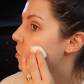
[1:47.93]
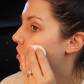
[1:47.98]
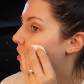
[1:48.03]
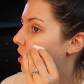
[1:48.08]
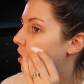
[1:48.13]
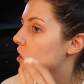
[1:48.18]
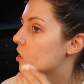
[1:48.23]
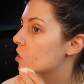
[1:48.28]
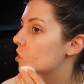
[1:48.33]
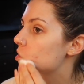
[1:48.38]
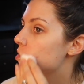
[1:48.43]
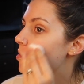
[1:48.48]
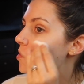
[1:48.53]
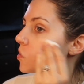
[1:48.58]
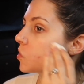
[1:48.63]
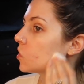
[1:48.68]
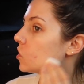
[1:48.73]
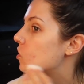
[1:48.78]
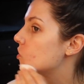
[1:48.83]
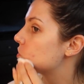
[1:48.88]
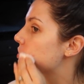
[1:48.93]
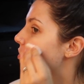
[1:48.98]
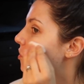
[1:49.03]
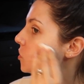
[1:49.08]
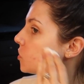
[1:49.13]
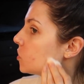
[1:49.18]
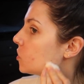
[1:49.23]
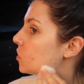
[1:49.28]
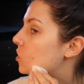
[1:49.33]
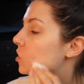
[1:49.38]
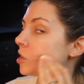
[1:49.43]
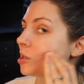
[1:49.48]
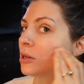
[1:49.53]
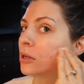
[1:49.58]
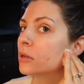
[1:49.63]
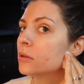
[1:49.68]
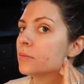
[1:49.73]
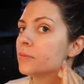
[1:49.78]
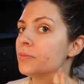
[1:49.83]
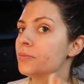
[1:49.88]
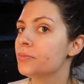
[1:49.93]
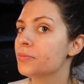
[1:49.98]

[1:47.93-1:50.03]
Like, these are all